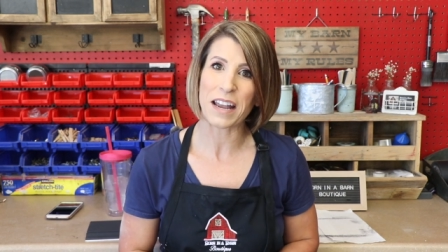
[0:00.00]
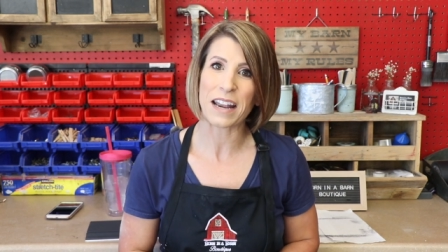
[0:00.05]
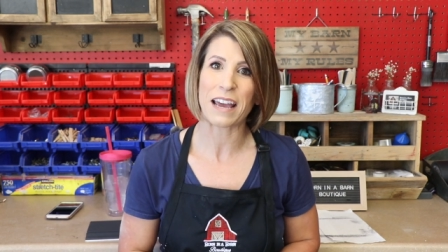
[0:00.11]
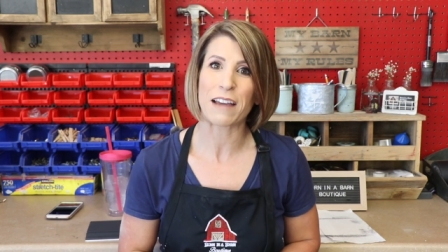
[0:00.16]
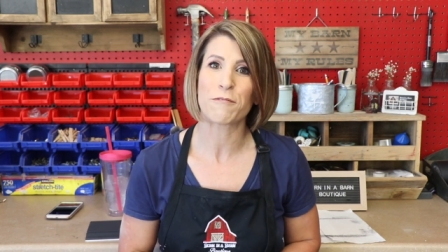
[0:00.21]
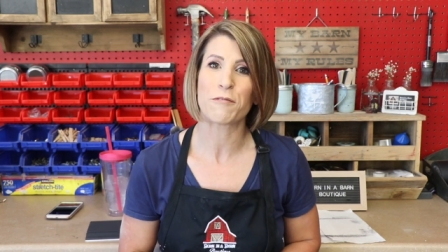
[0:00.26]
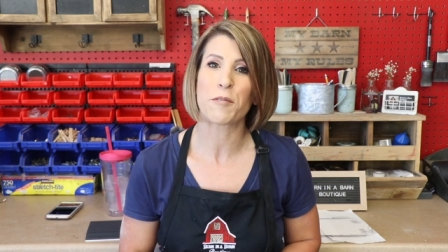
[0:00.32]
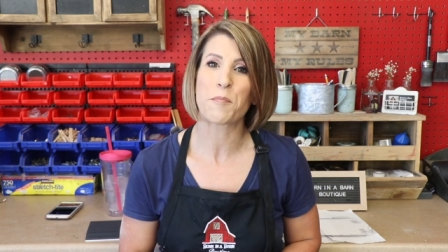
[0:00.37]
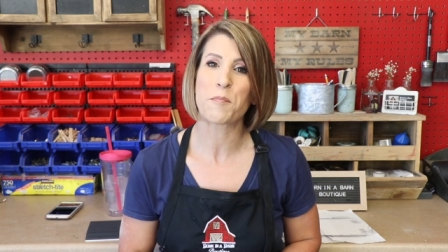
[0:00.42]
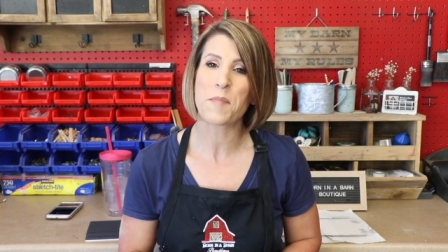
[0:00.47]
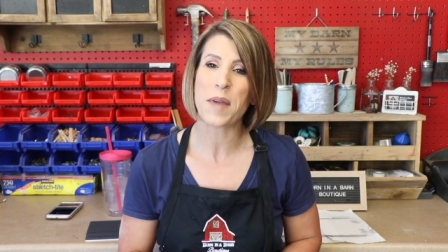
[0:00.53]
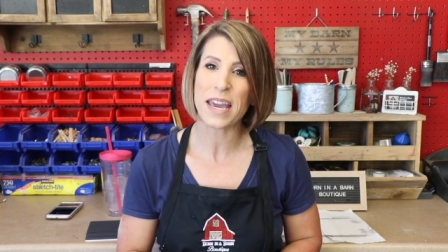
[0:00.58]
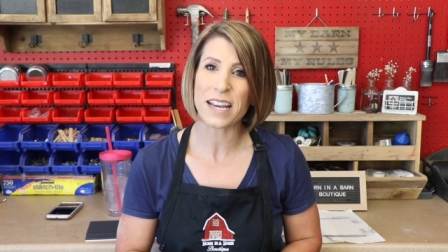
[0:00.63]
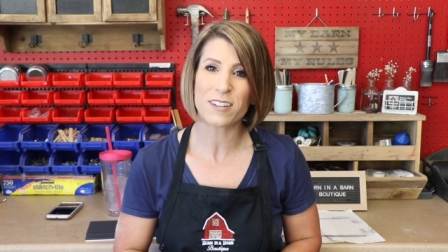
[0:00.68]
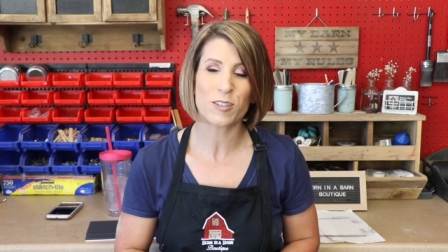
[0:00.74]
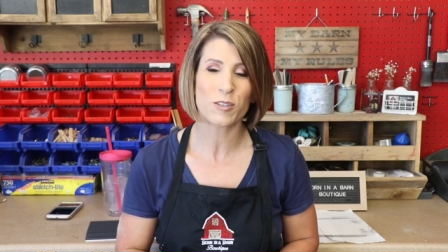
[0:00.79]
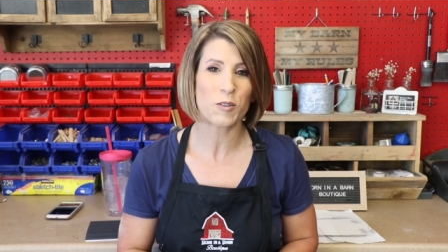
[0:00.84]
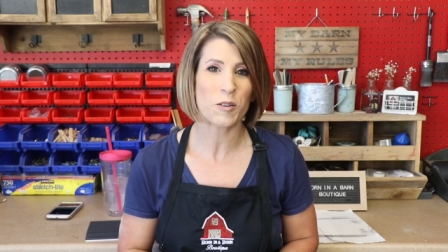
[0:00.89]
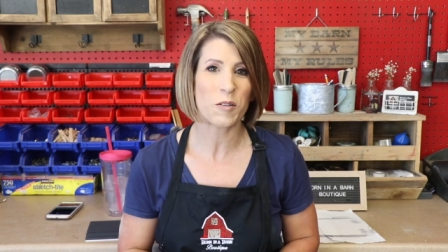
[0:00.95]
and I will
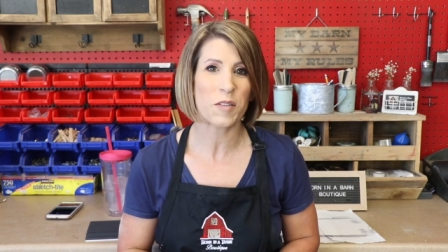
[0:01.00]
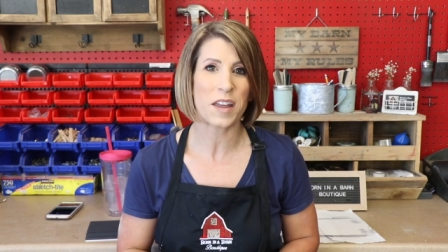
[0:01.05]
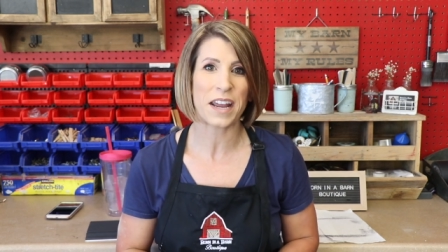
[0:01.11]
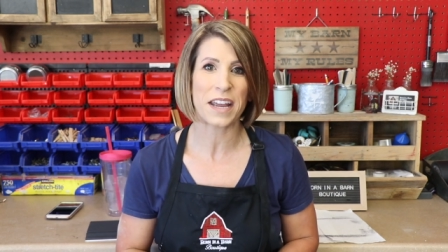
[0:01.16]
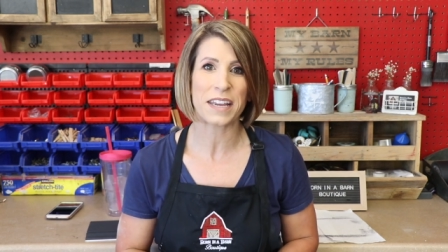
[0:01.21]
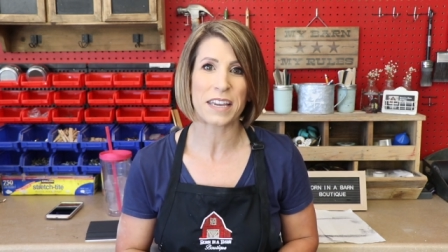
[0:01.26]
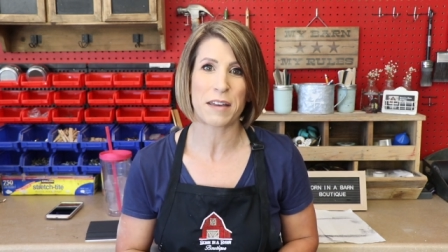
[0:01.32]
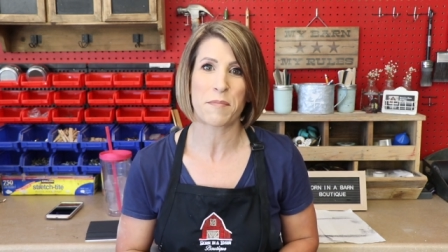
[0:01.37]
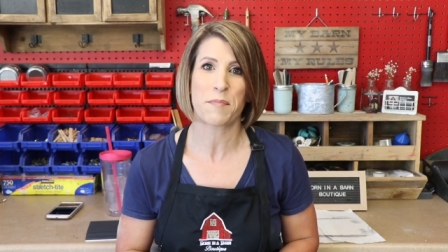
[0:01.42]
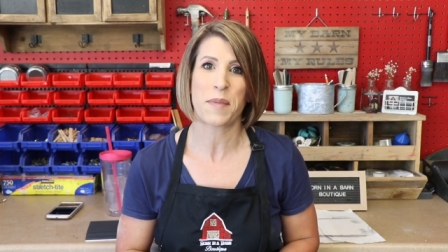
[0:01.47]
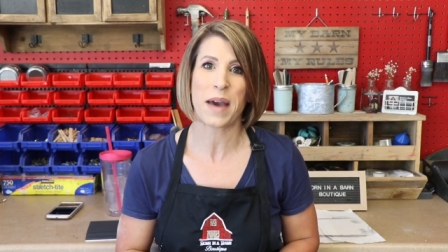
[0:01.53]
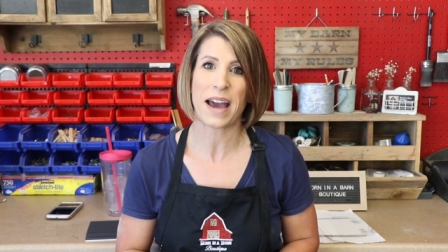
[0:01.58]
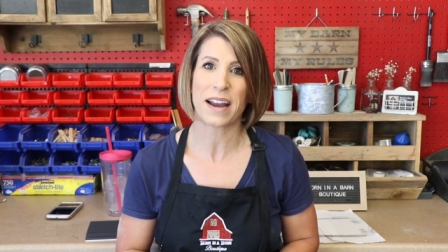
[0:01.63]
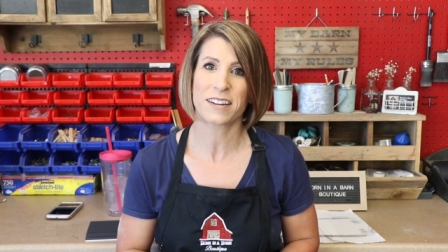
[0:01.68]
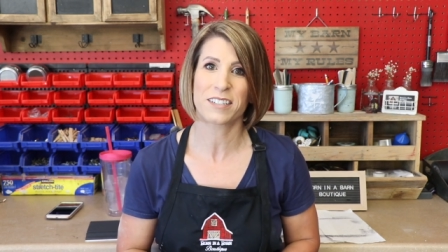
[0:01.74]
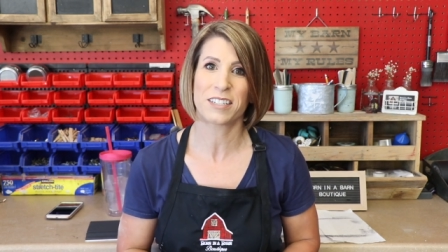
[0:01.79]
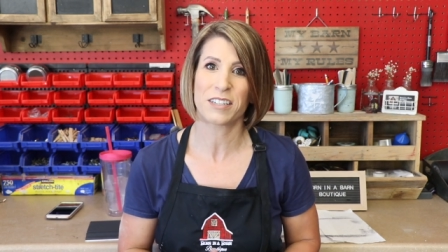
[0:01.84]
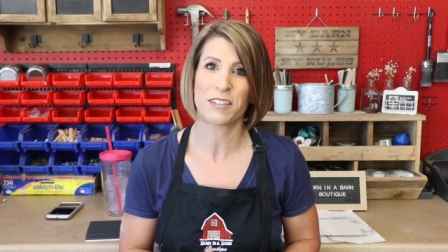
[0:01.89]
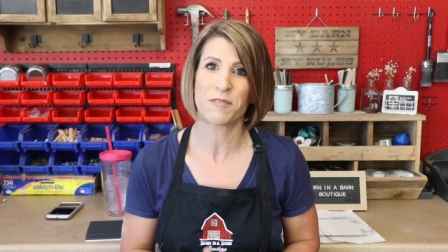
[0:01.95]
make sure that I get
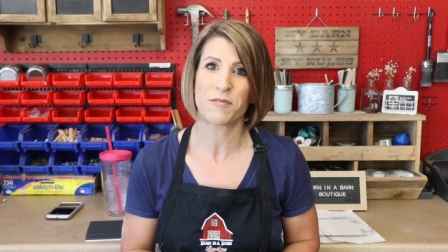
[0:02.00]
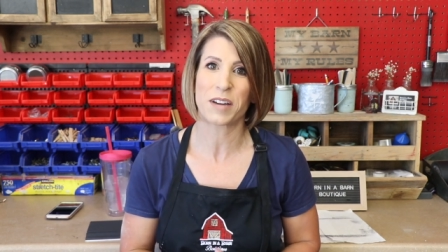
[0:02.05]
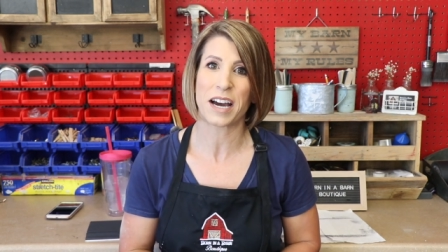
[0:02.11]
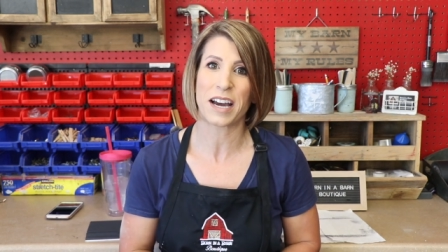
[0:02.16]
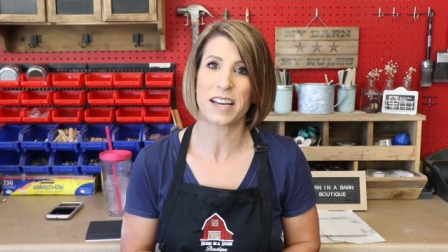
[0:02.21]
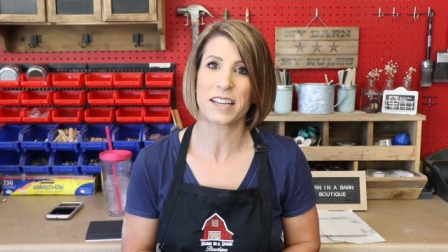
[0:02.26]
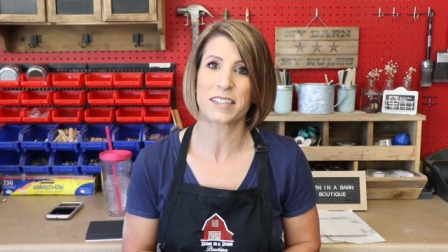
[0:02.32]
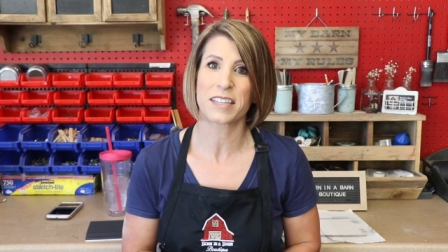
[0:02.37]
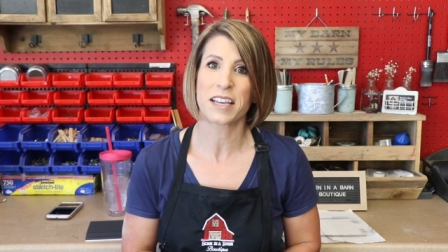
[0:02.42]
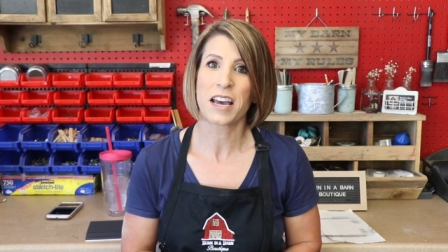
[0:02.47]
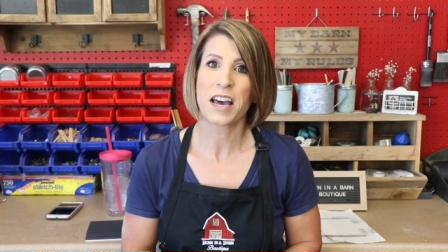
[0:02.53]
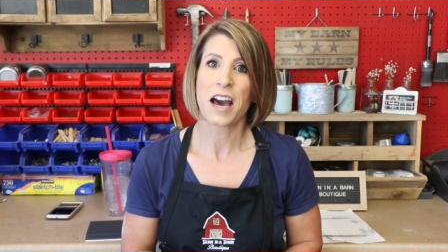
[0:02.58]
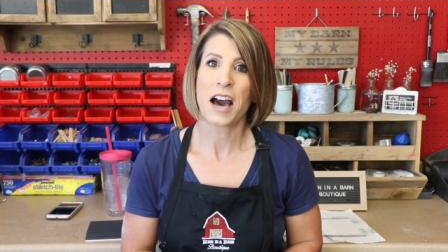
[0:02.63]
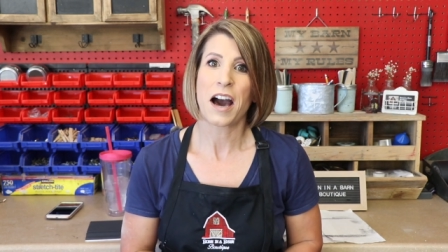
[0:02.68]
back to you guys,